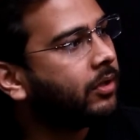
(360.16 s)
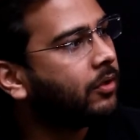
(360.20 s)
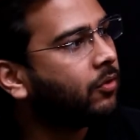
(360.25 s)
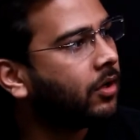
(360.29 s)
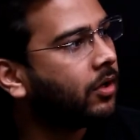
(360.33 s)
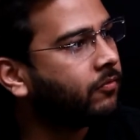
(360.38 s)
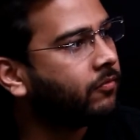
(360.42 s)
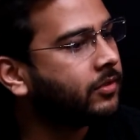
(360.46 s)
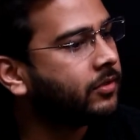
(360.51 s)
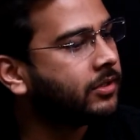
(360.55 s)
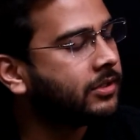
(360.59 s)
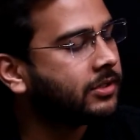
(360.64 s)

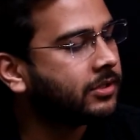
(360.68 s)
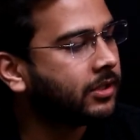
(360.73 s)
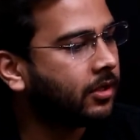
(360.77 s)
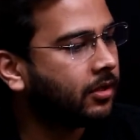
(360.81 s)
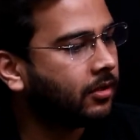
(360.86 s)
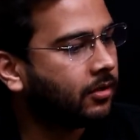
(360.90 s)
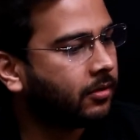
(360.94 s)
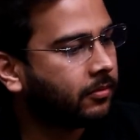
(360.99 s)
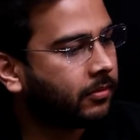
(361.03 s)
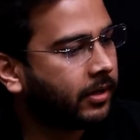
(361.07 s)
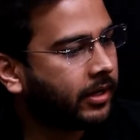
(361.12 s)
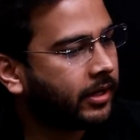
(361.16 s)
onwards
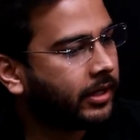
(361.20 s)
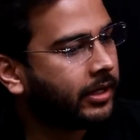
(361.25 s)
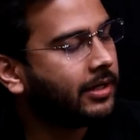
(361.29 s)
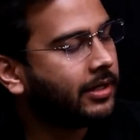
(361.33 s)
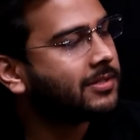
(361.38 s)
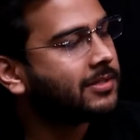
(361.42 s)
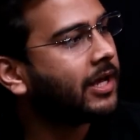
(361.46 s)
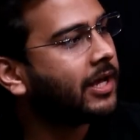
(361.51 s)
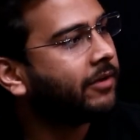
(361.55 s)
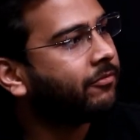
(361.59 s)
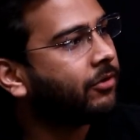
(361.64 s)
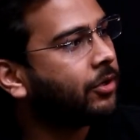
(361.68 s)
uh,
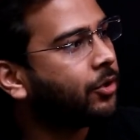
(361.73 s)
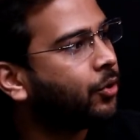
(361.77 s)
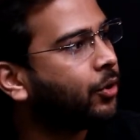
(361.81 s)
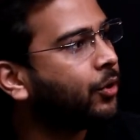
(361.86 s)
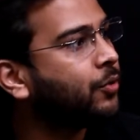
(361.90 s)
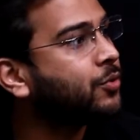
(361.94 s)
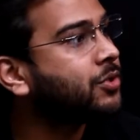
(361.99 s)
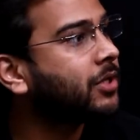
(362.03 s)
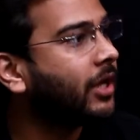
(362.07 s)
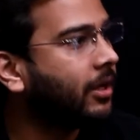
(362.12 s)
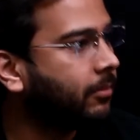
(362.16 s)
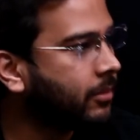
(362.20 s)
iits have
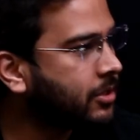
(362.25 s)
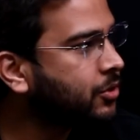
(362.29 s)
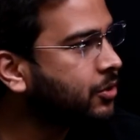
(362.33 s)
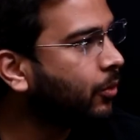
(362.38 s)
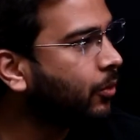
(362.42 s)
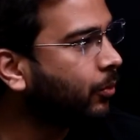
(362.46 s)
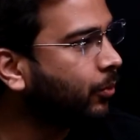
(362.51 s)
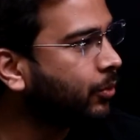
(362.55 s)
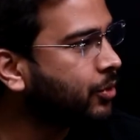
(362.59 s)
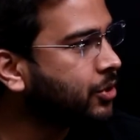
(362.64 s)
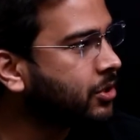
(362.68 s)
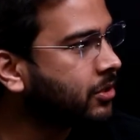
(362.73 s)
introduced msq
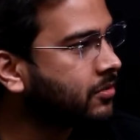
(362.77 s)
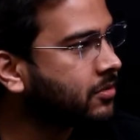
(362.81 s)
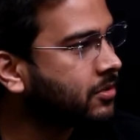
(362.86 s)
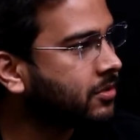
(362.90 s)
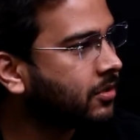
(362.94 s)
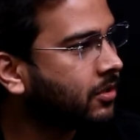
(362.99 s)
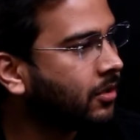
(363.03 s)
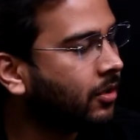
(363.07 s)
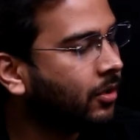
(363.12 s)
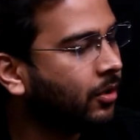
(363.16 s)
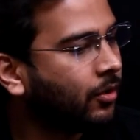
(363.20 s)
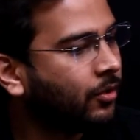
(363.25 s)
questions
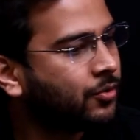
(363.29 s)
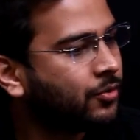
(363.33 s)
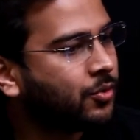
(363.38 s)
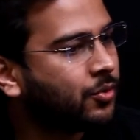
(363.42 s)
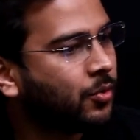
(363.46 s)
so